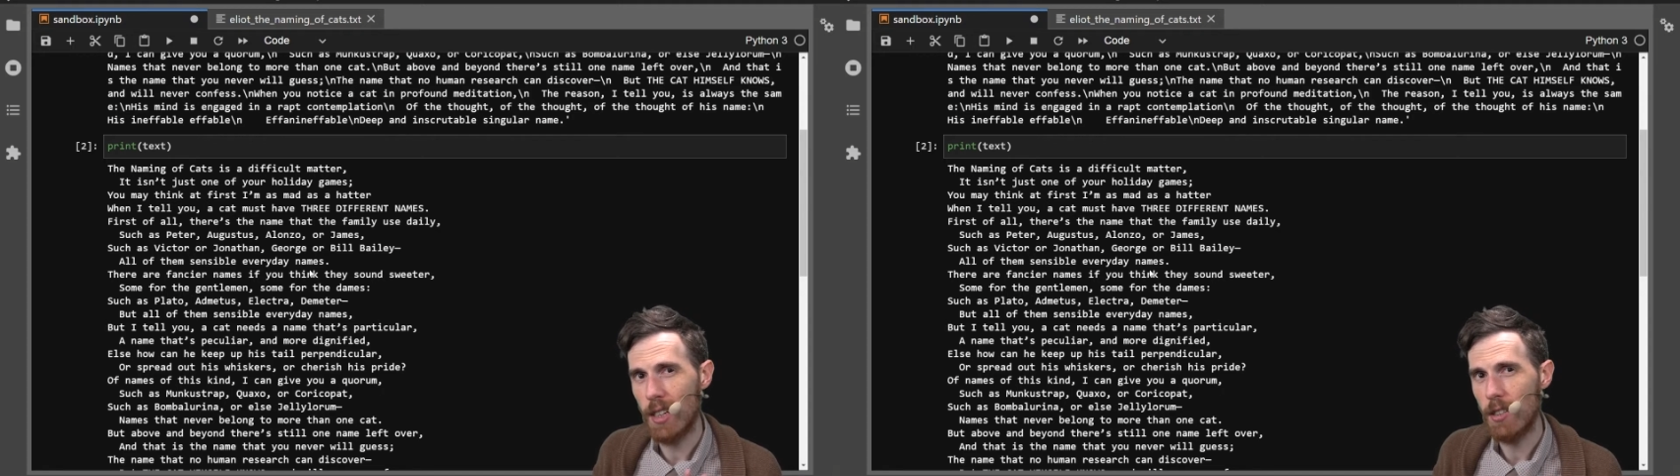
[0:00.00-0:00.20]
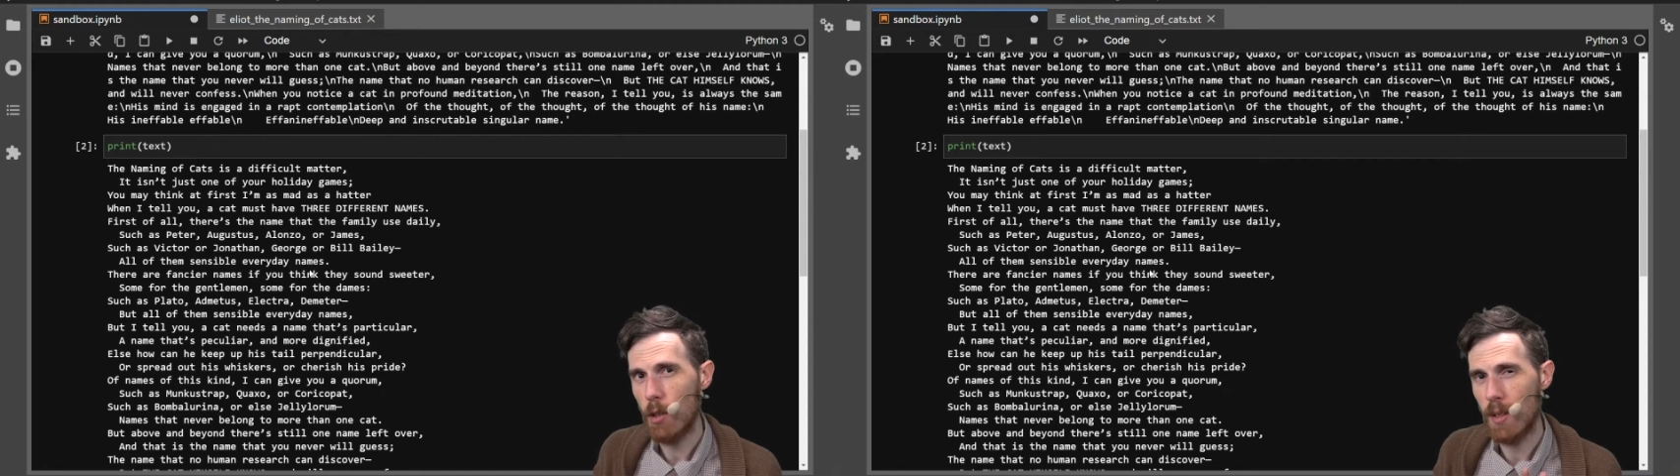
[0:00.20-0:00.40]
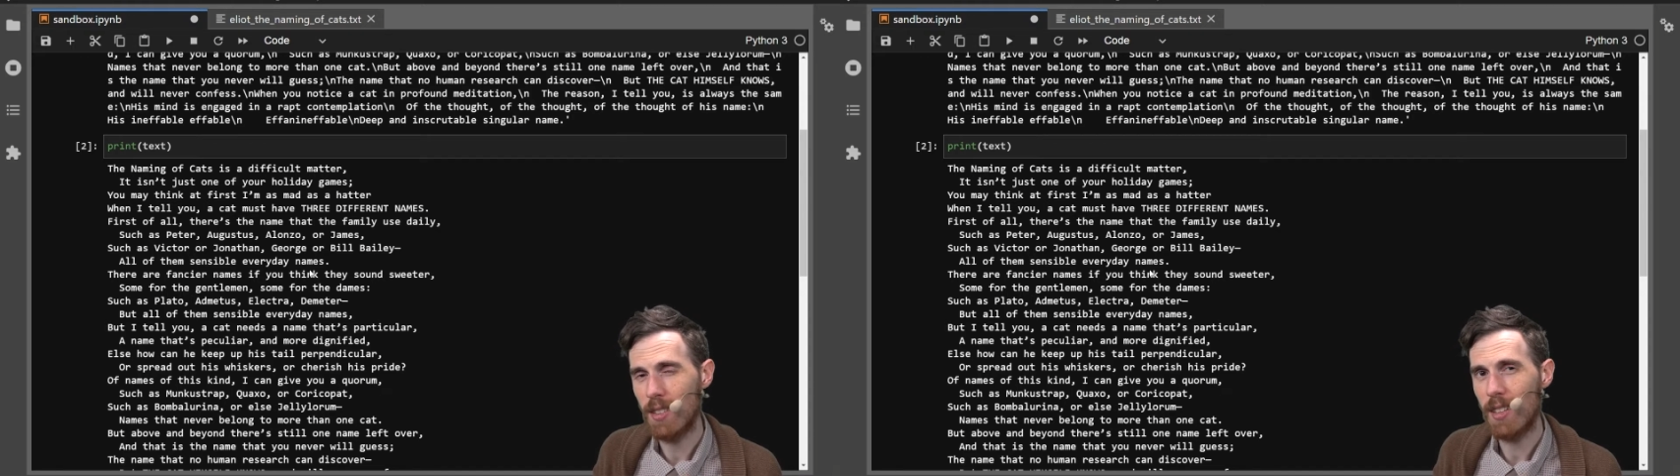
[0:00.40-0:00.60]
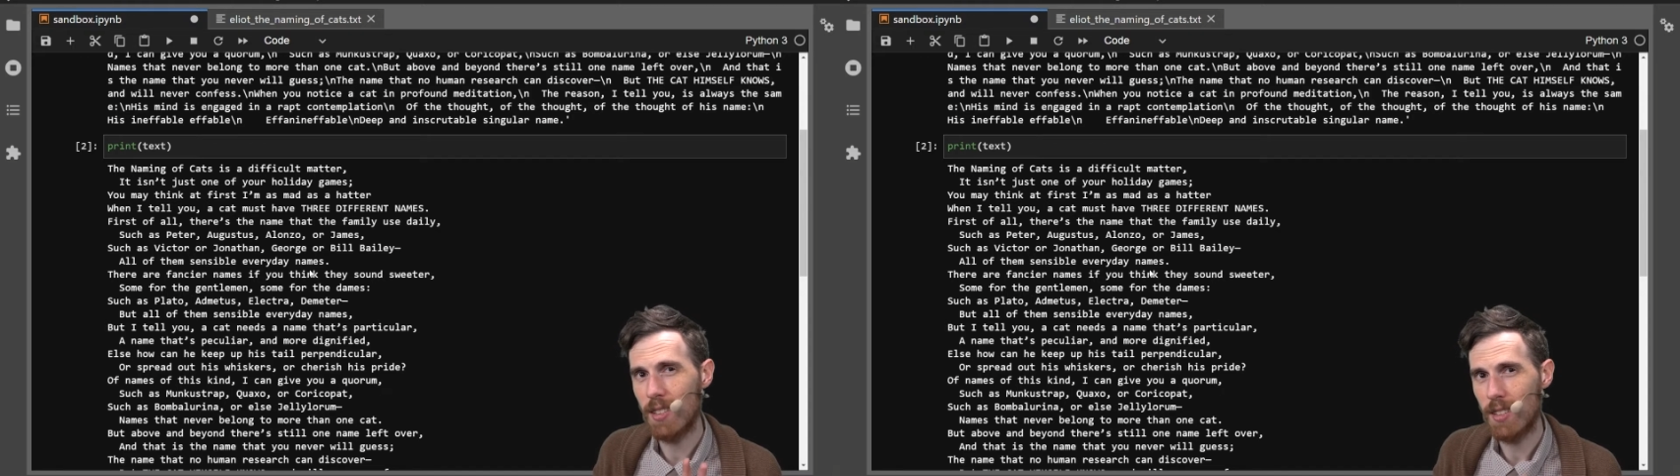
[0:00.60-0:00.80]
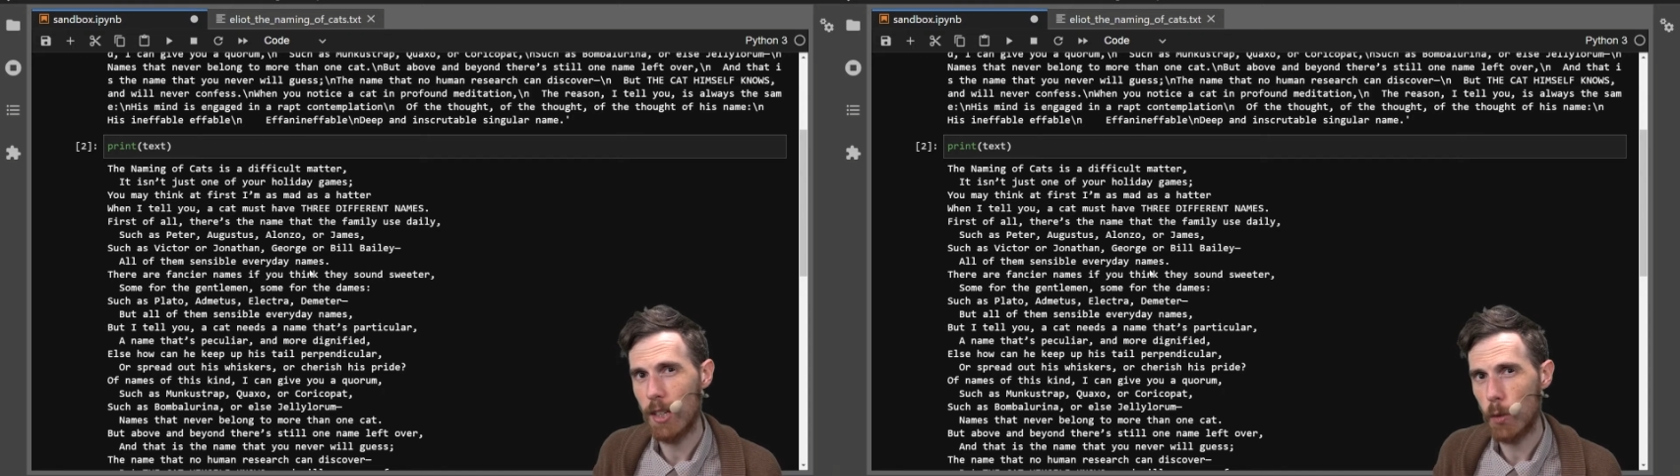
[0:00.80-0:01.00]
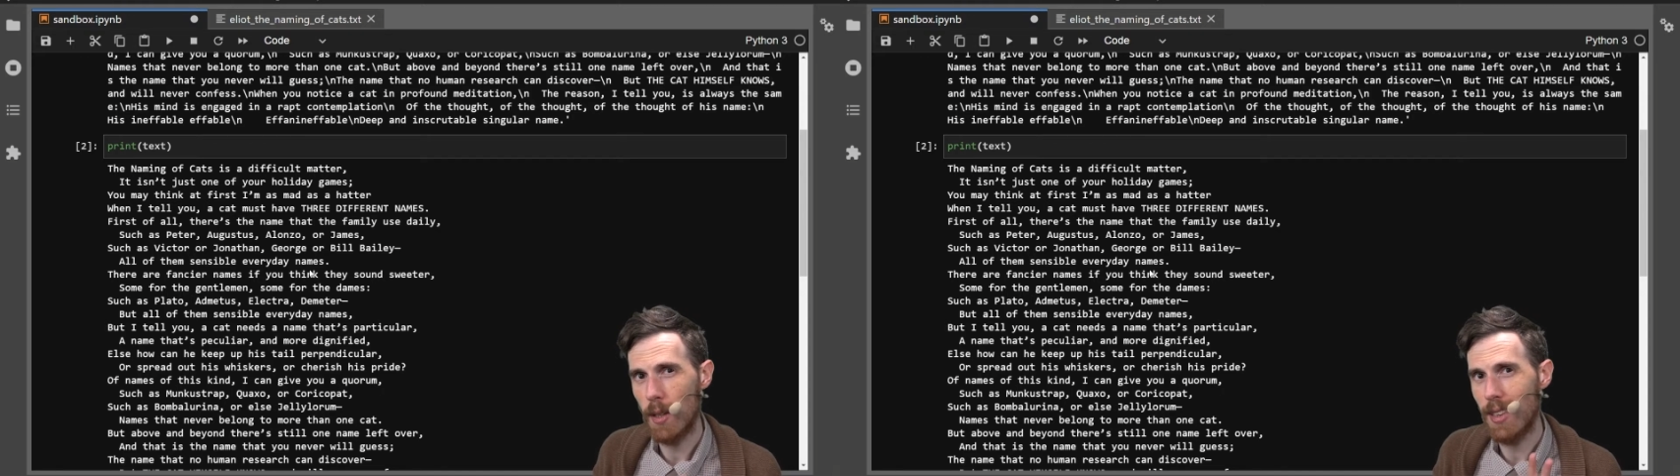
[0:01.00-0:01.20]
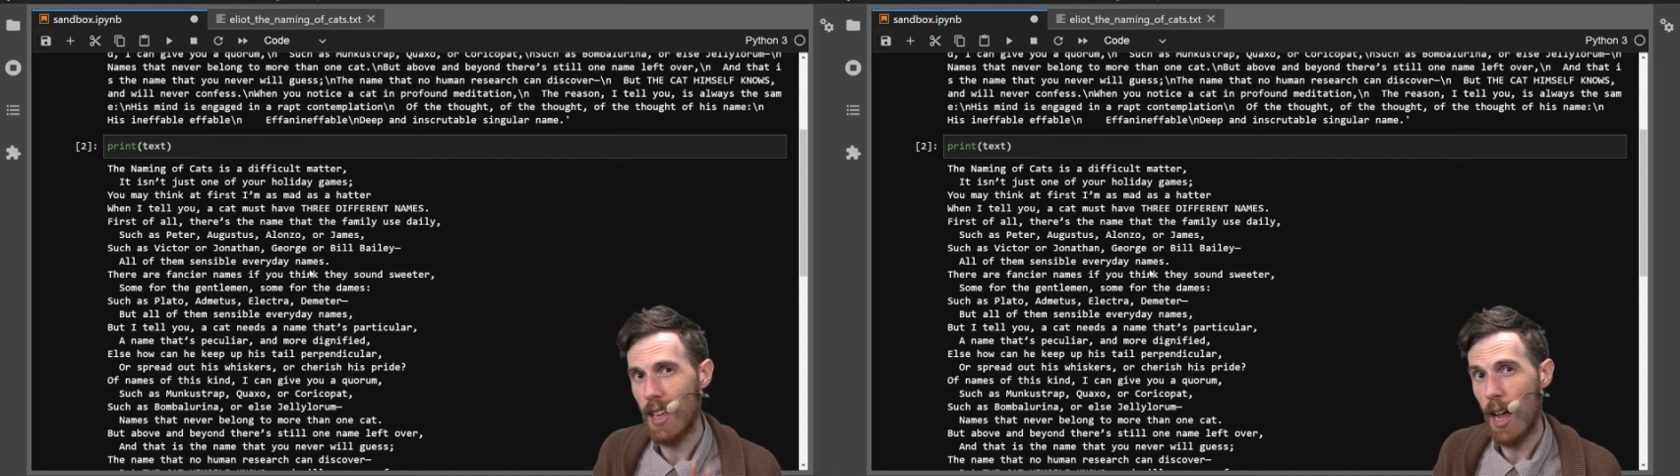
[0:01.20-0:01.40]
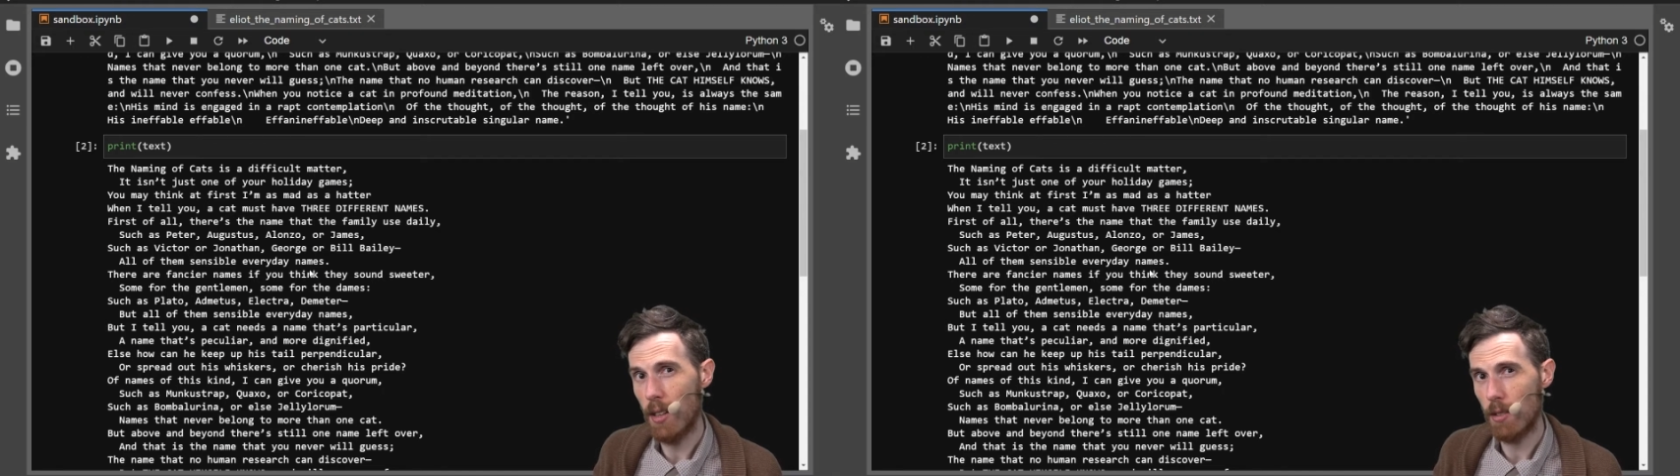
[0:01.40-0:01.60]
into its constituent
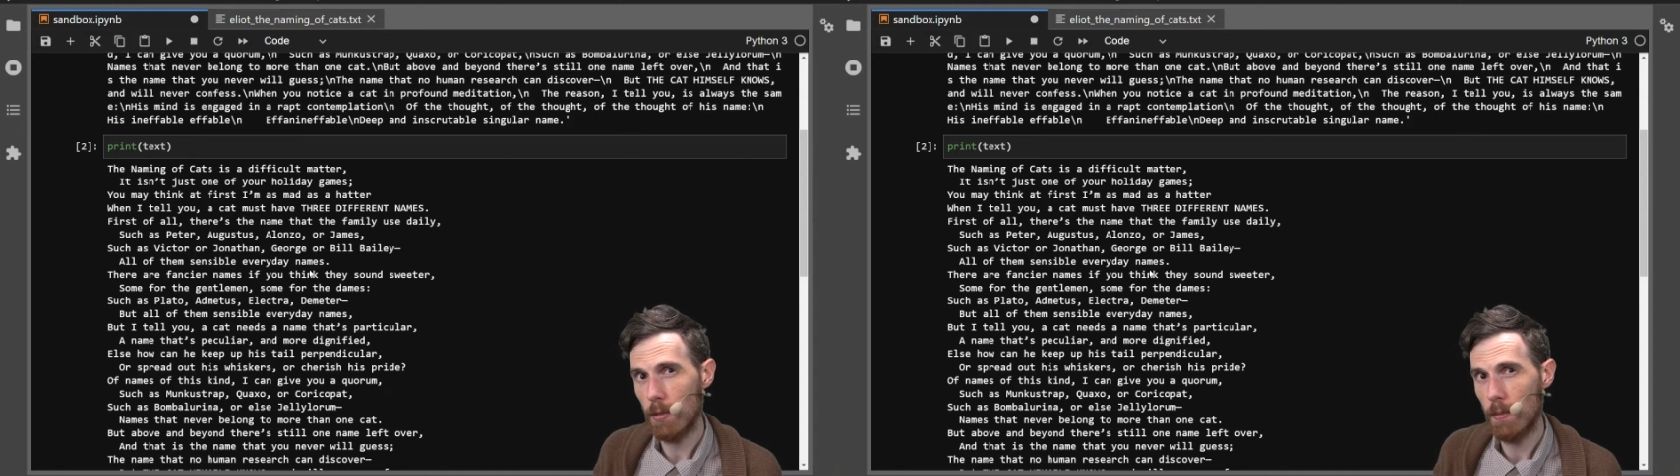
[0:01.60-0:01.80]
lines.